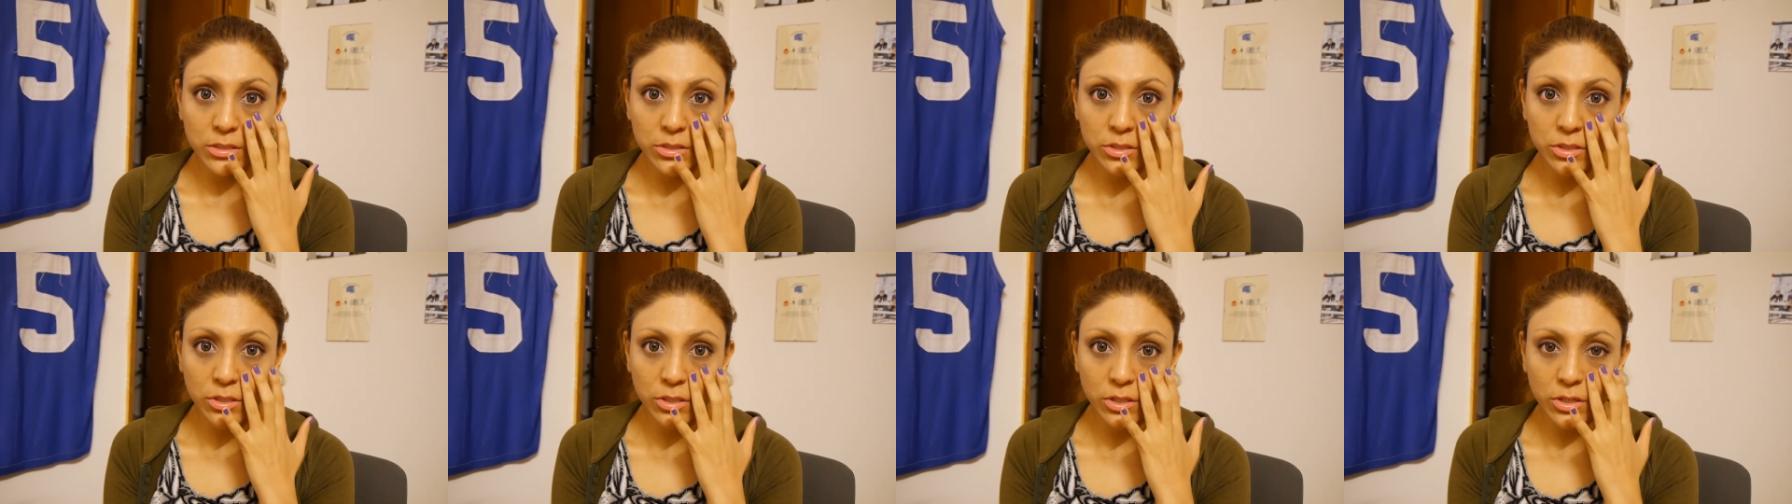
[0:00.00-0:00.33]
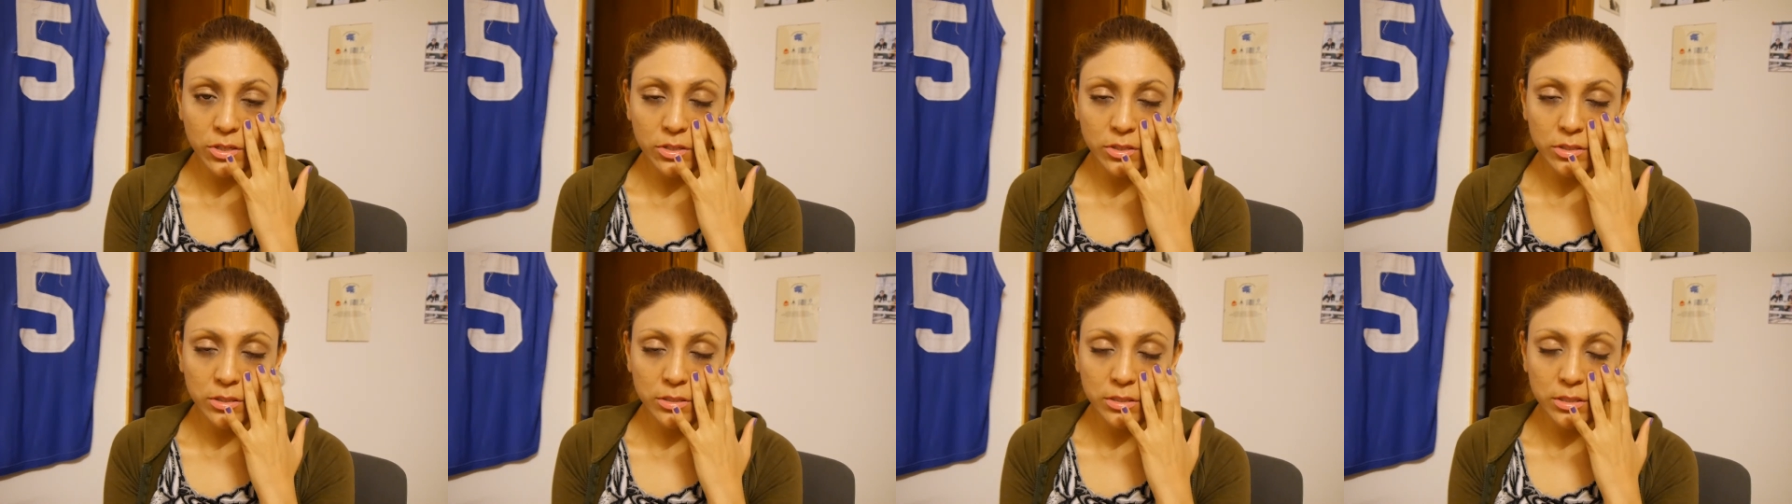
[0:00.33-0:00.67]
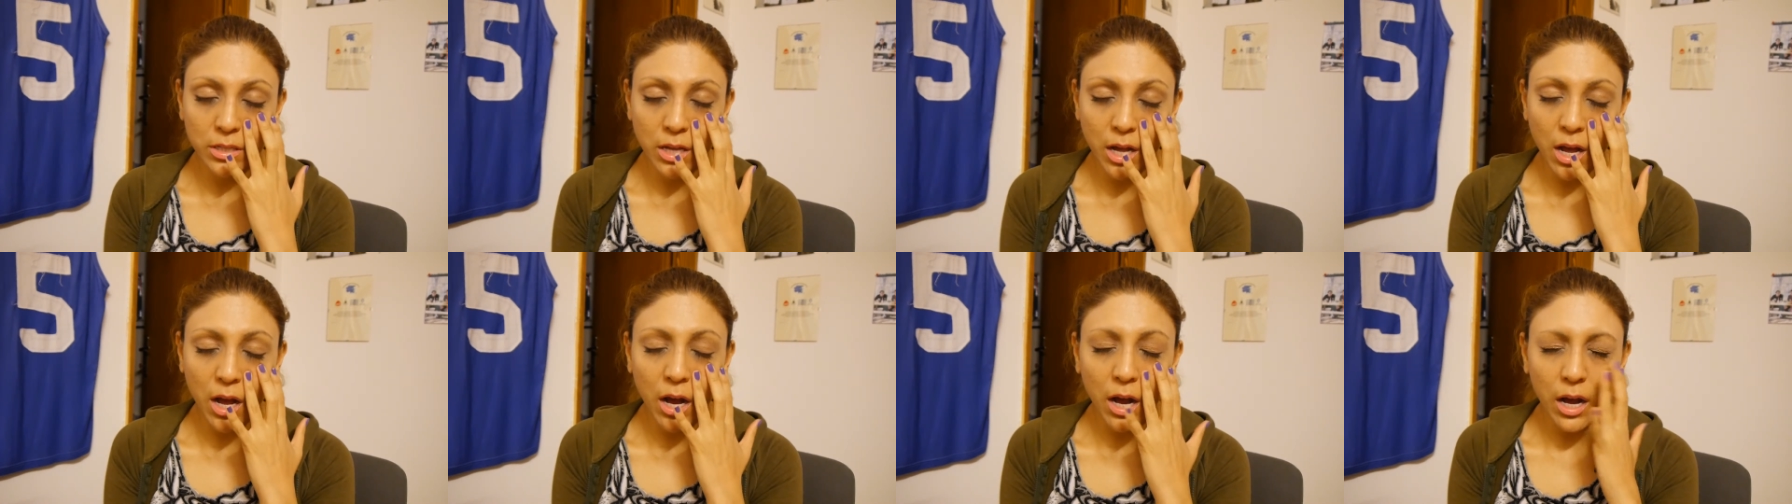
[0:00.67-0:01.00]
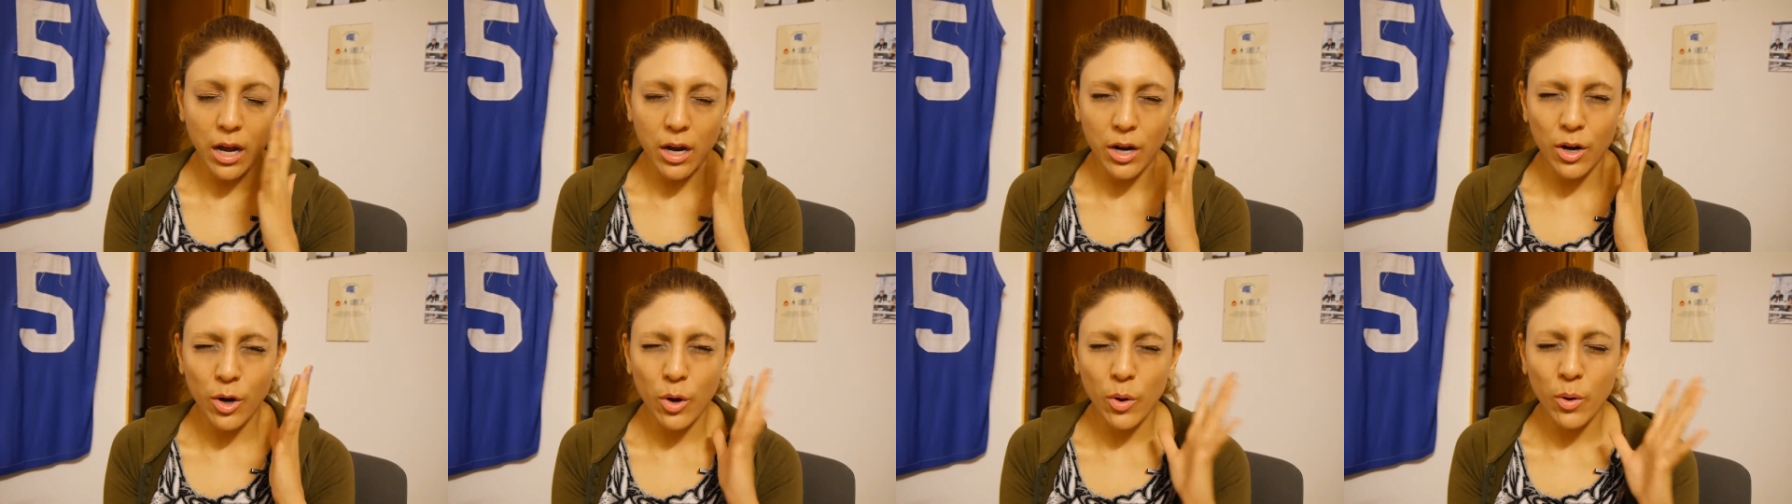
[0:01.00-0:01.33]
circles
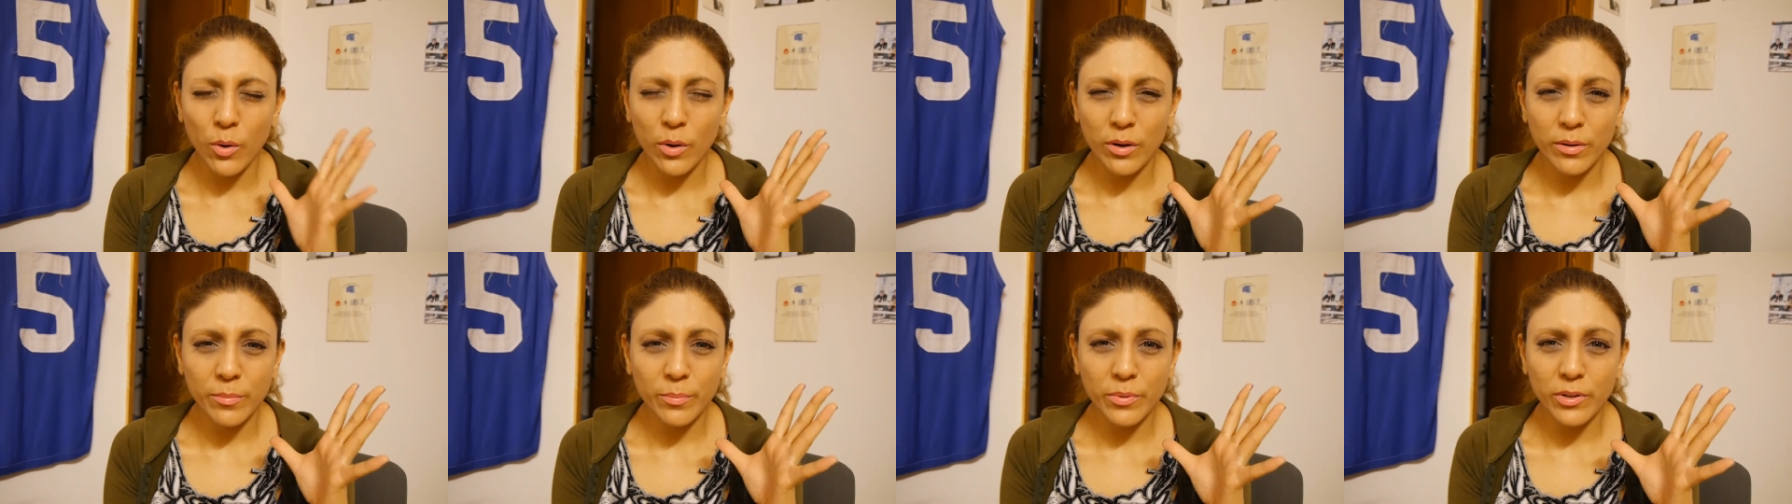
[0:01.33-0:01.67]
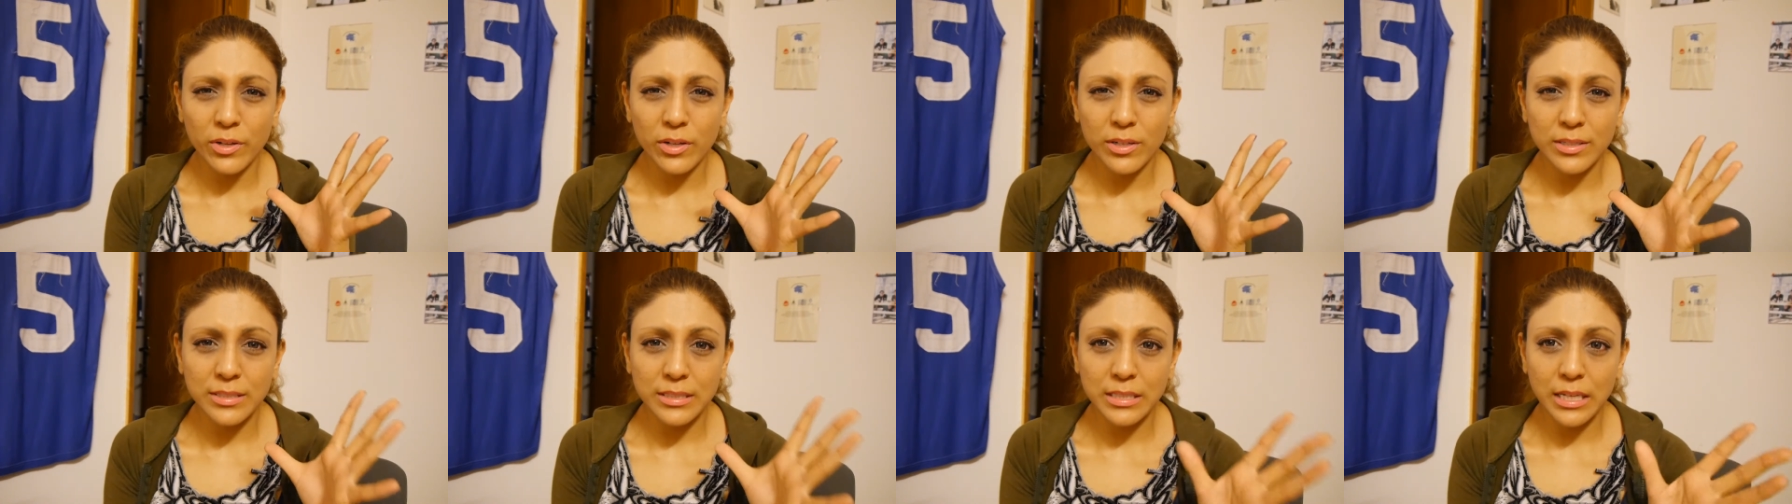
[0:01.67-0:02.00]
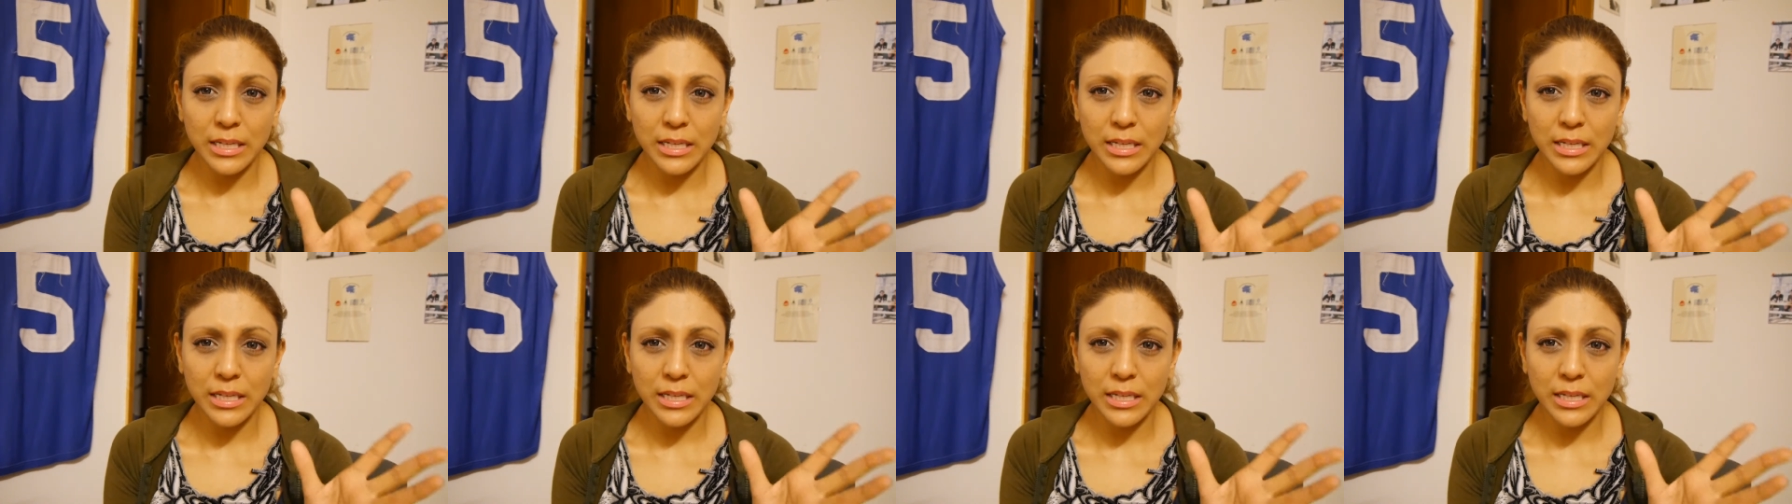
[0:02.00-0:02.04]
are horrible. It's